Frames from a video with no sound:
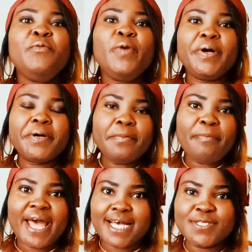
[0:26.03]
Welcome
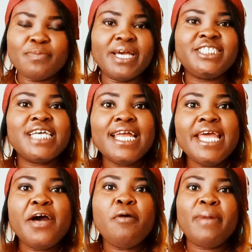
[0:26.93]
back to my
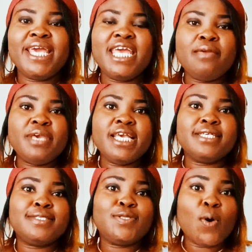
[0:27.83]
channel. My name
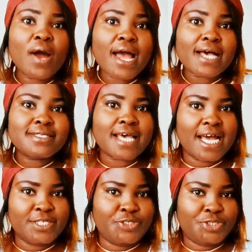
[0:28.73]
is Dorcas
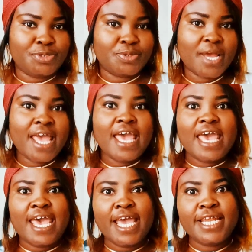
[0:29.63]
Andrew,
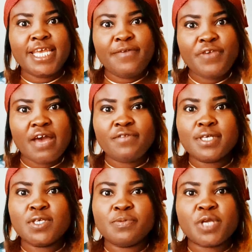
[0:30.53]
and if you have
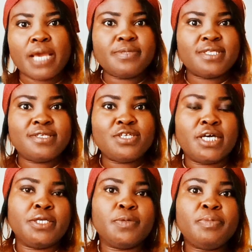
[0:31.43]
not subscribed to this
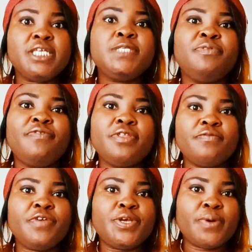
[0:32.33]
channel, please, before the
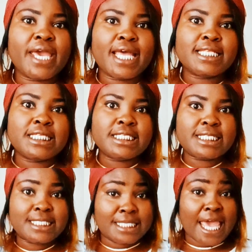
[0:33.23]
video
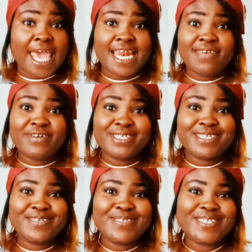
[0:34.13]
ends, endeavor to
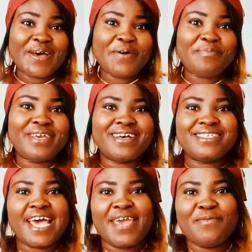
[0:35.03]
do so,
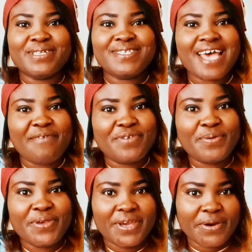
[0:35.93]
because I want to have you
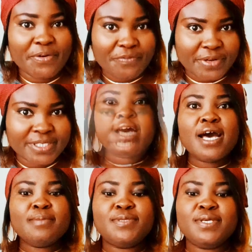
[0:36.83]
here often.
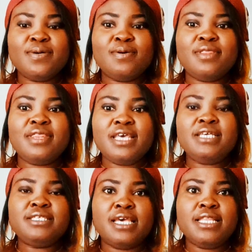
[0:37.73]
Um so
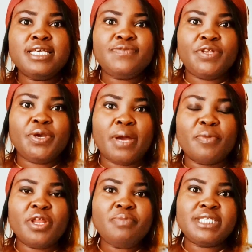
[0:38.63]
this in this video
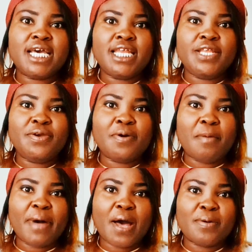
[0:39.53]
I'm going to be telling you
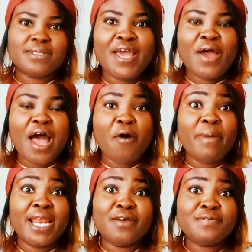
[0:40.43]
about how
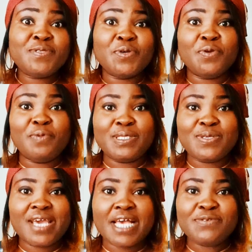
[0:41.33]
my love story with
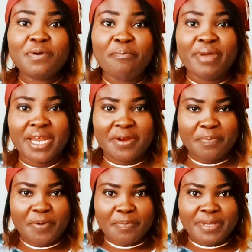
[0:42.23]
two guys from Benin
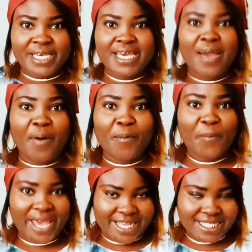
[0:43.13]
Republic
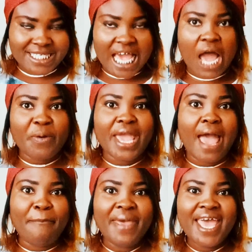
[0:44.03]
went, how it
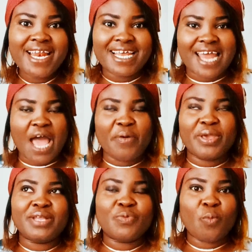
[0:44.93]
happened and how
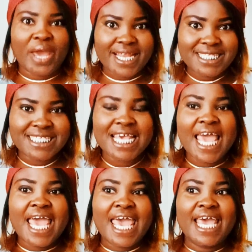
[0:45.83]
it went,
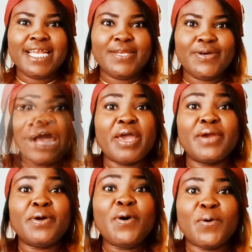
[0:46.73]
and uh, how I
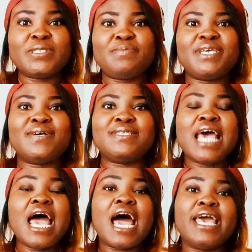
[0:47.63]
got hurt because
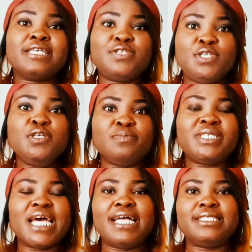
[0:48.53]
I
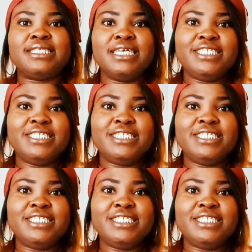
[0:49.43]
assumed and